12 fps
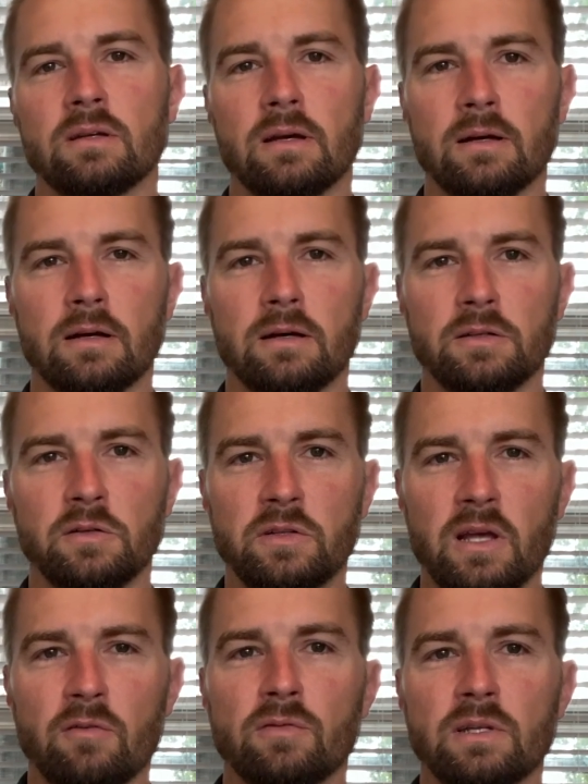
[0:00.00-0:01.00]
You
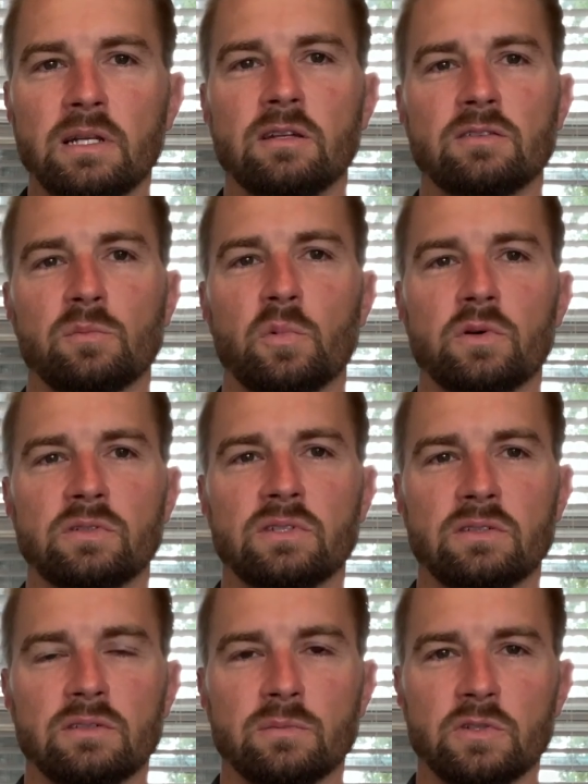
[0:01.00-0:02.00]
definitely need a support
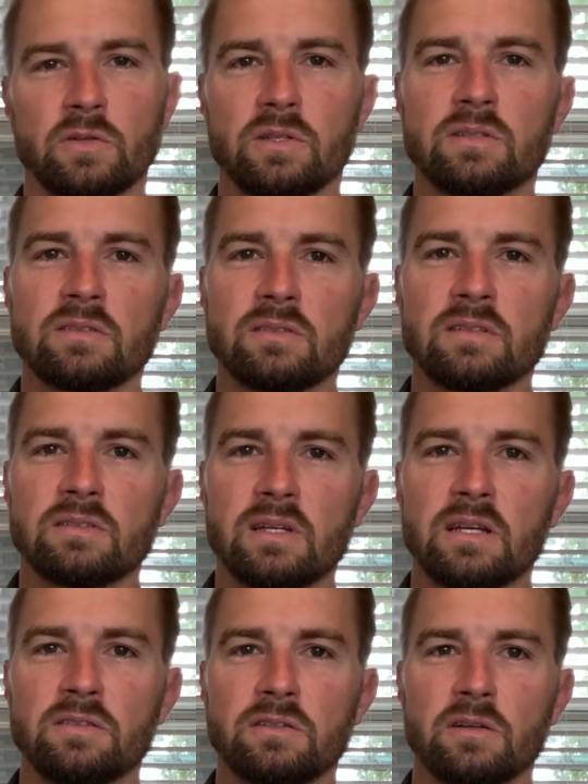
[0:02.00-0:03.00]
system. So this is the
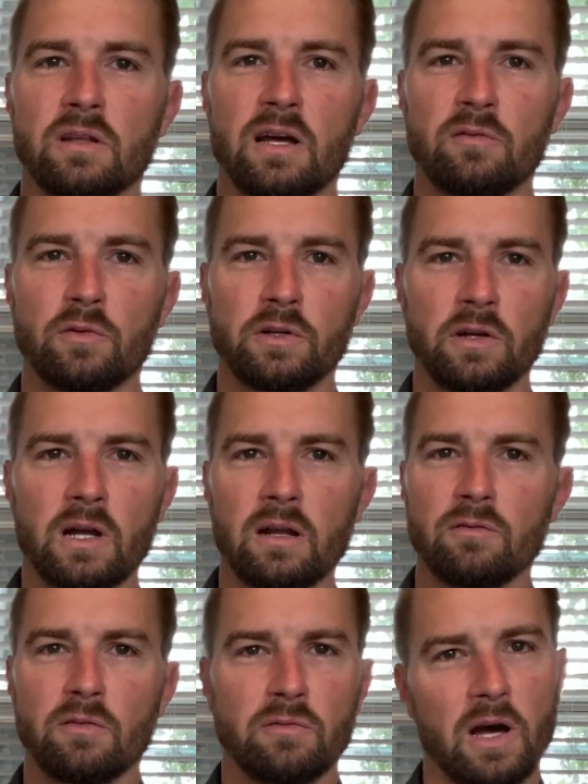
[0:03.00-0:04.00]
stage in your life where you're kind
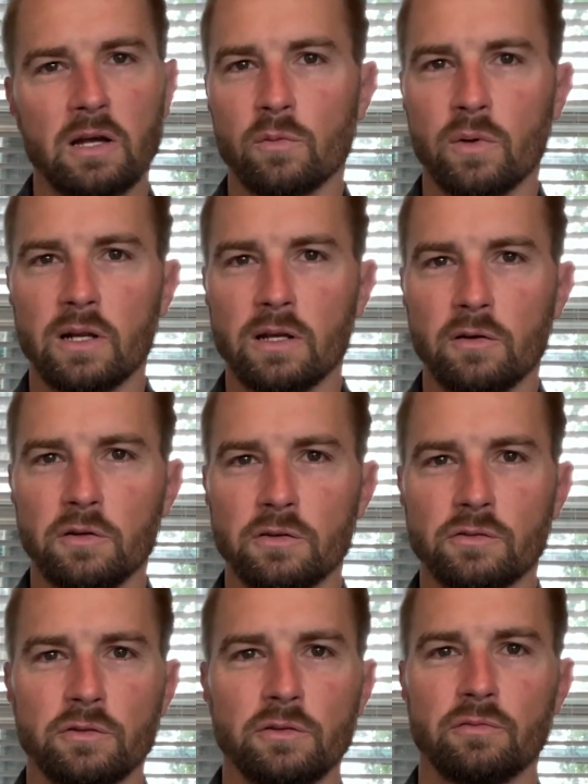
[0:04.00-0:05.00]
of evaluating who your
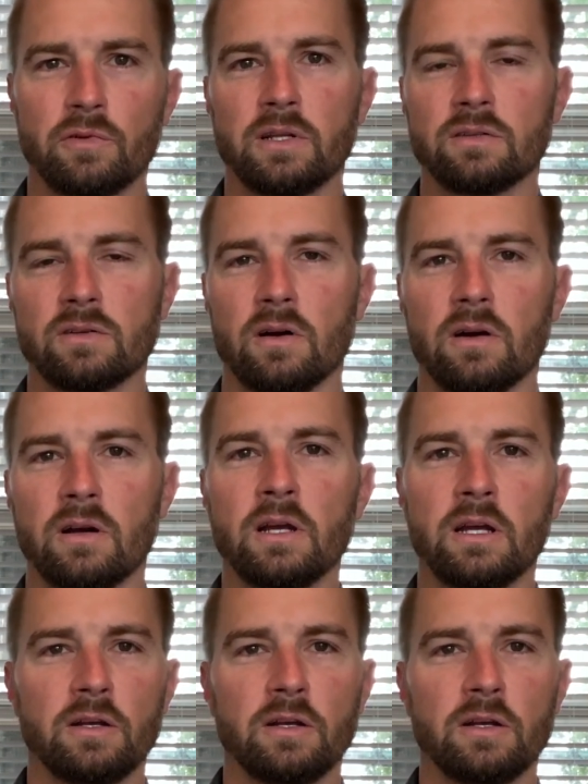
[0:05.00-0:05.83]
true friends are.